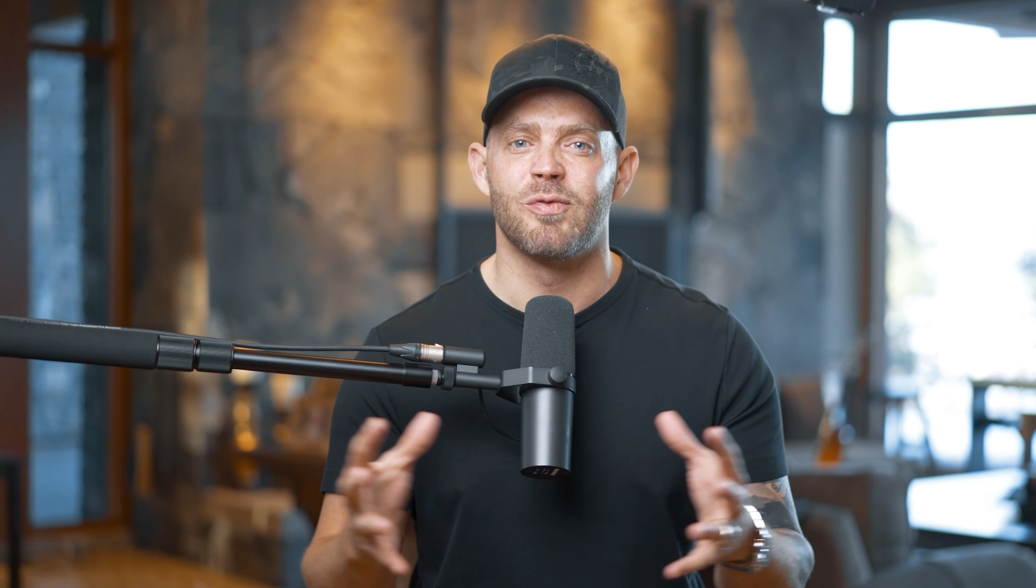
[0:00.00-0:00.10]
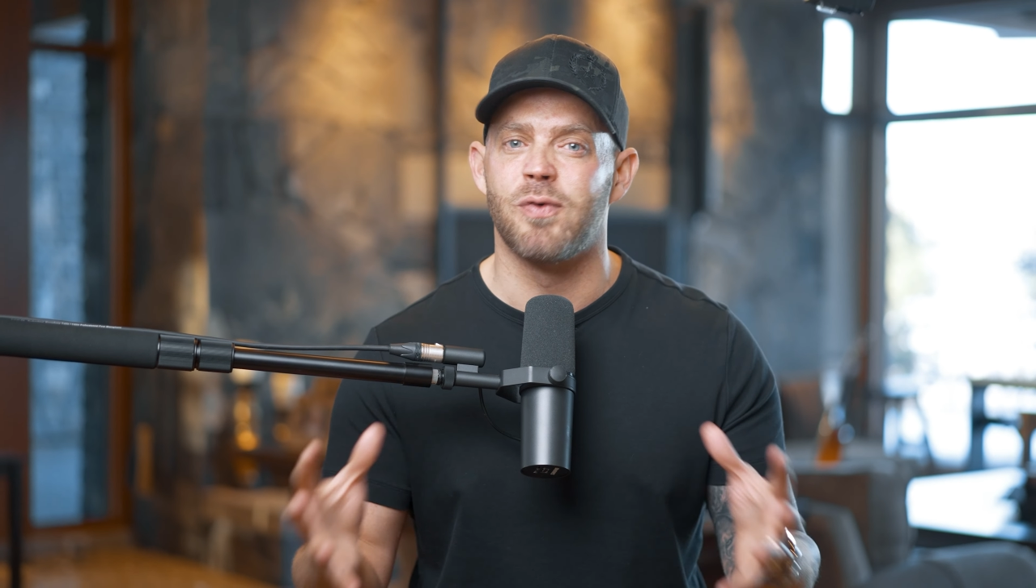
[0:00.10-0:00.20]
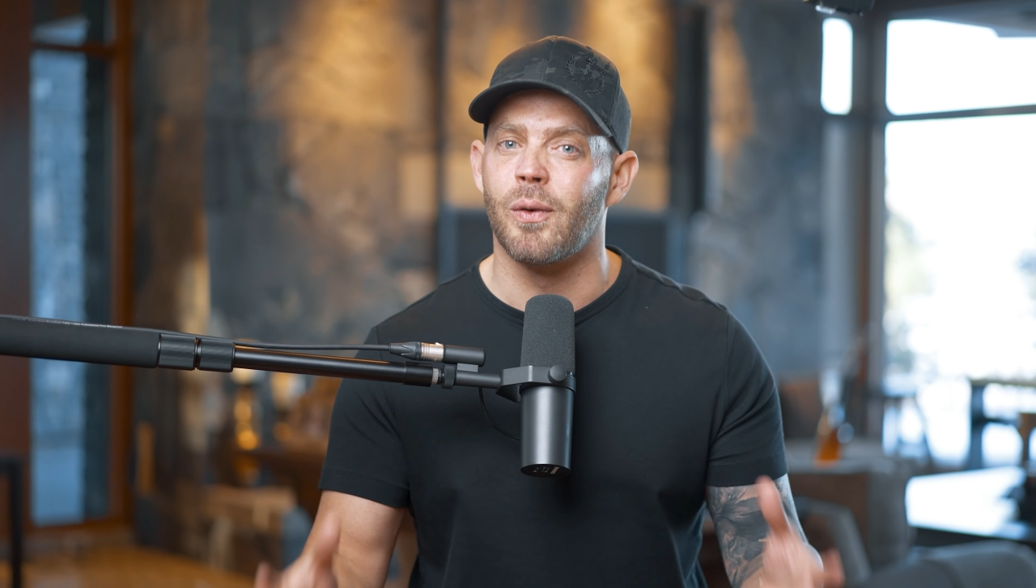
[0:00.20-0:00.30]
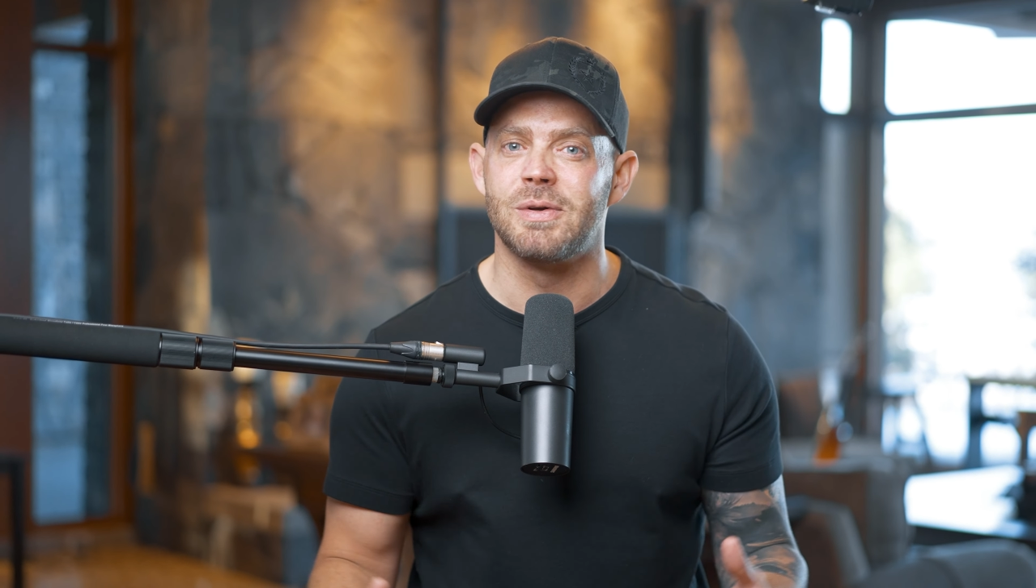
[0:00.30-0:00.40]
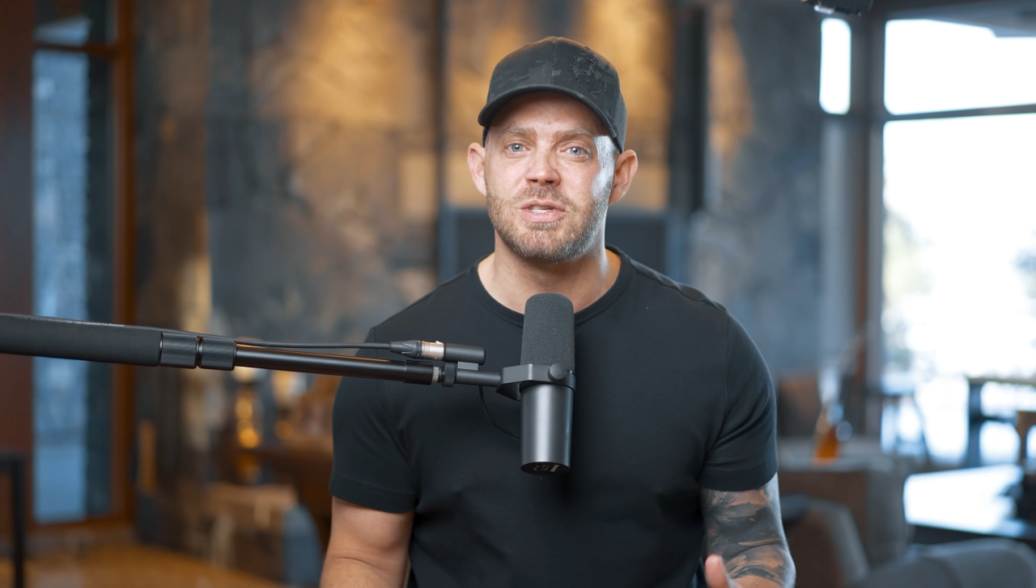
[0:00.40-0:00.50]

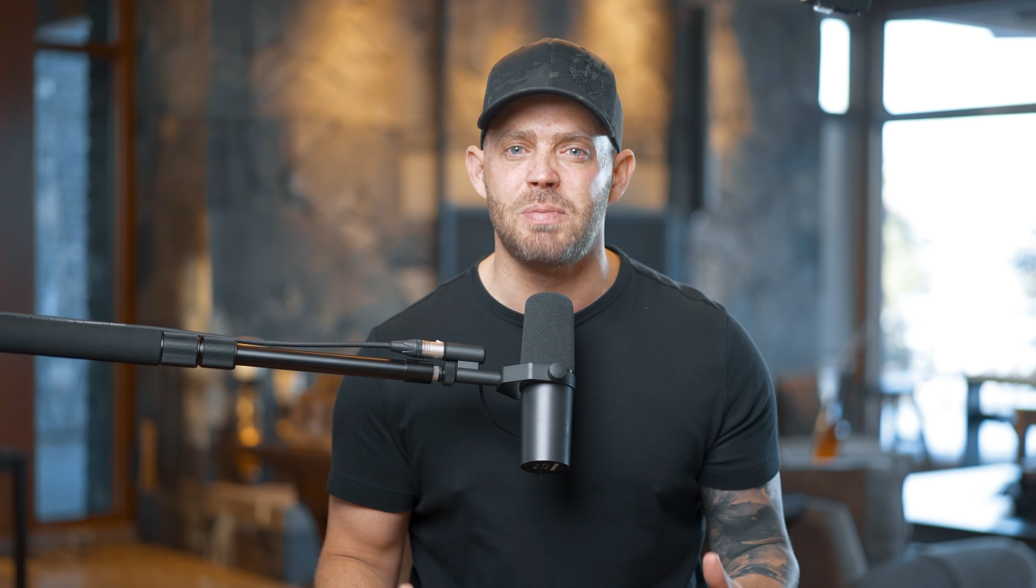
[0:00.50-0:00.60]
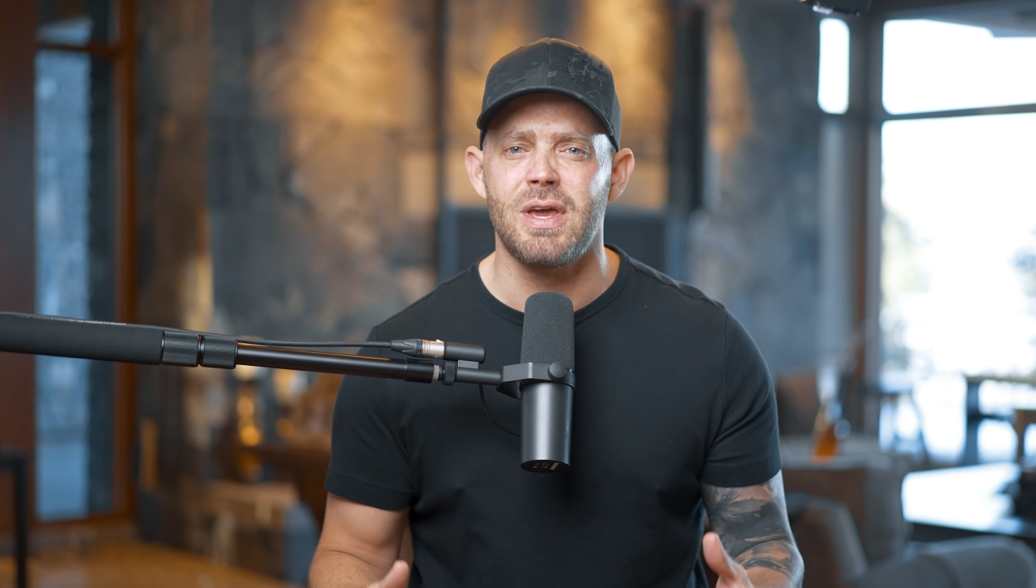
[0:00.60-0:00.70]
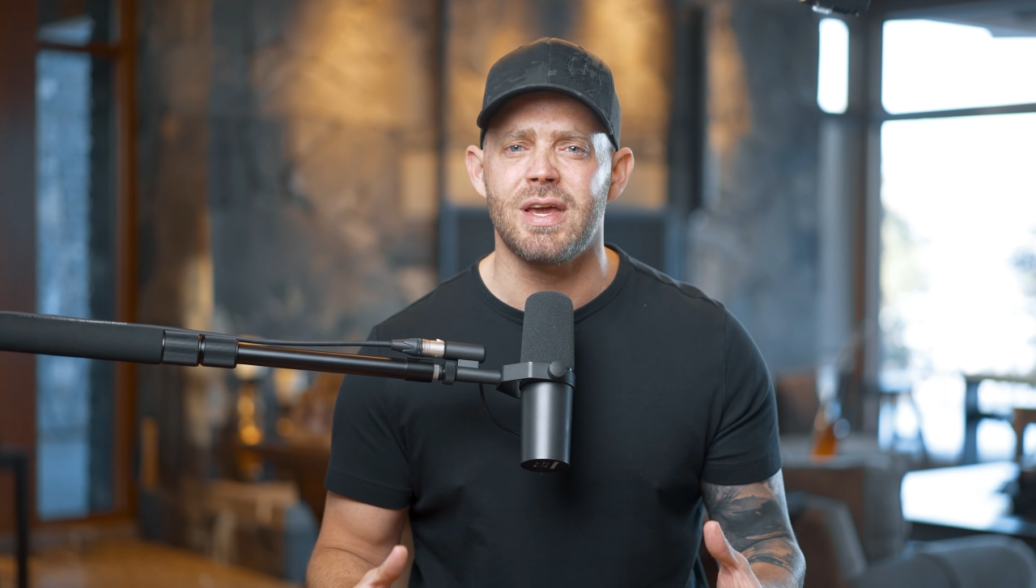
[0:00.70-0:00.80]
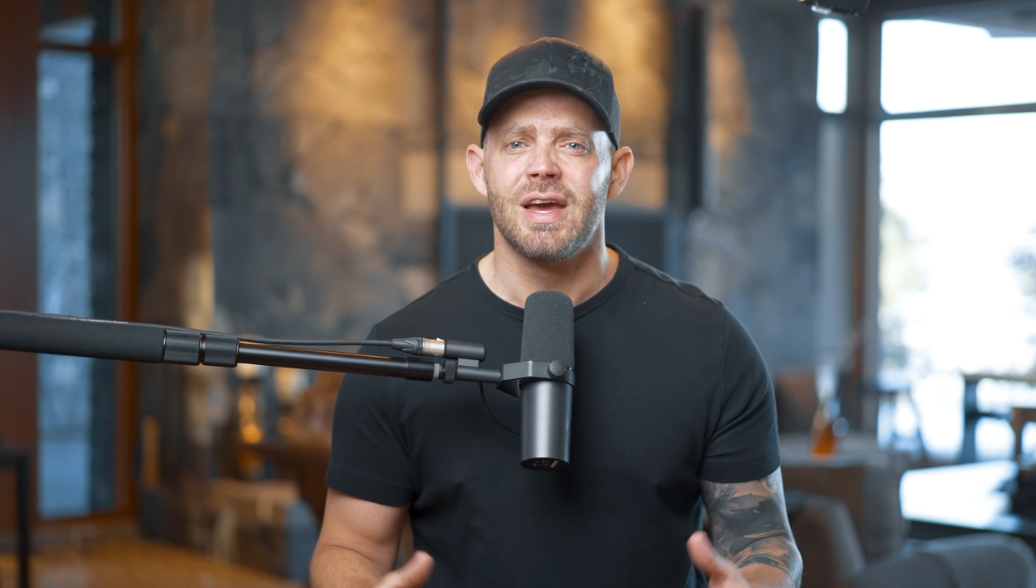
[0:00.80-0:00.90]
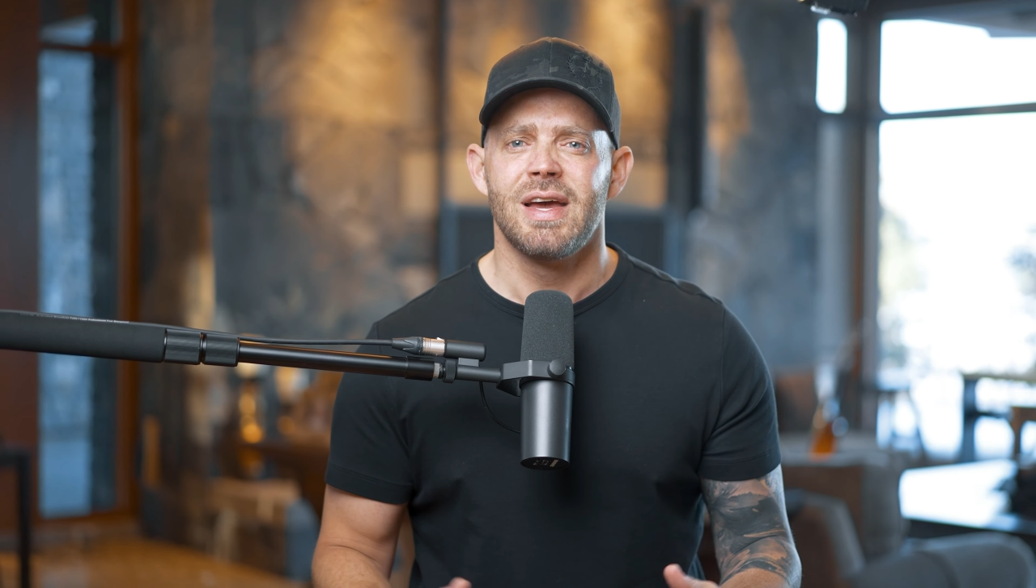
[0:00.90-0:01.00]
before we speak